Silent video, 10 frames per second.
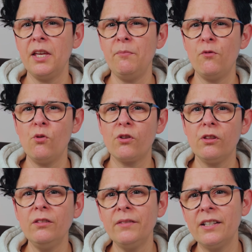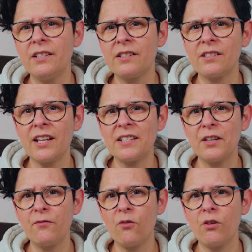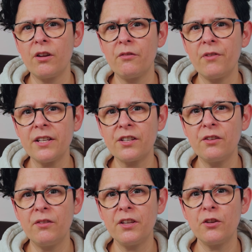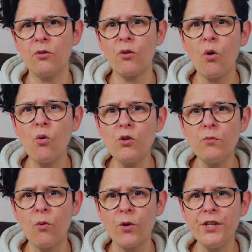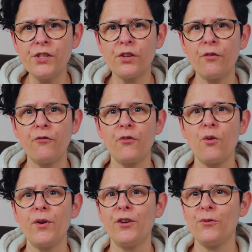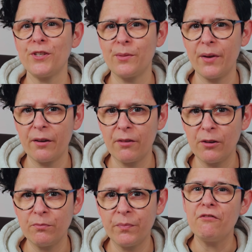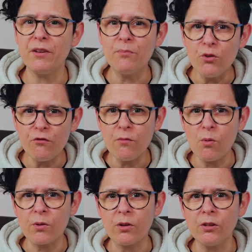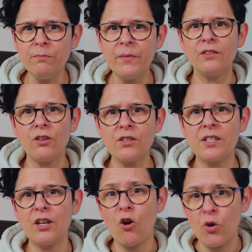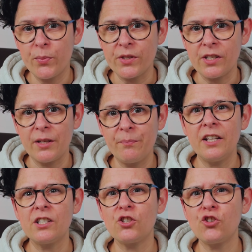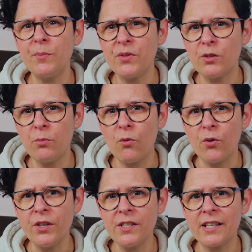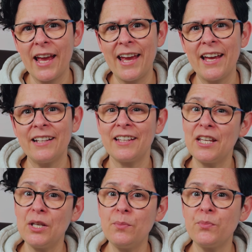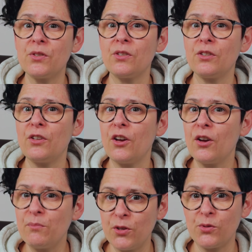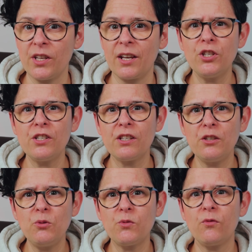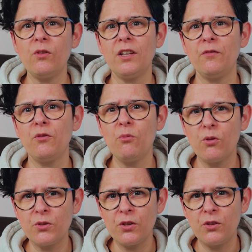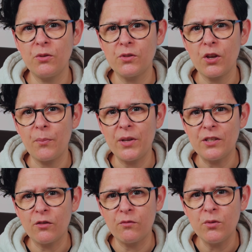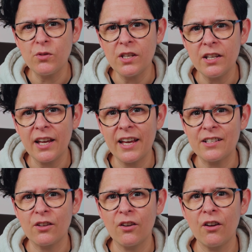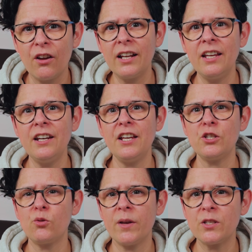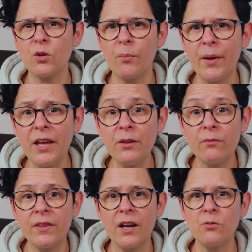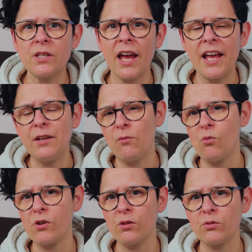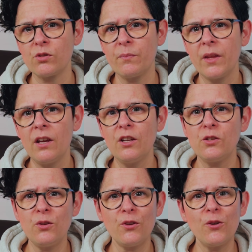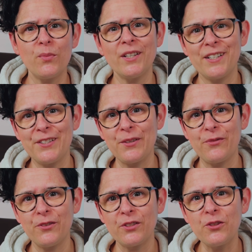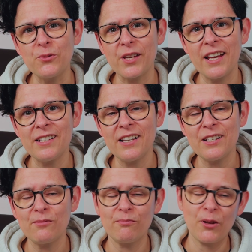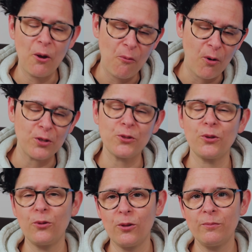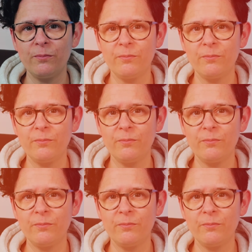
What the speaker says: Keep vocal is the setting for rescuing your own voice from a noisy background. Remove vocal does the opposite. It strips the voice and keeps the music, which is useful if you want to use a piece of music as a clean instrumental bed without any vocals. Two completely different use cases, one toggle.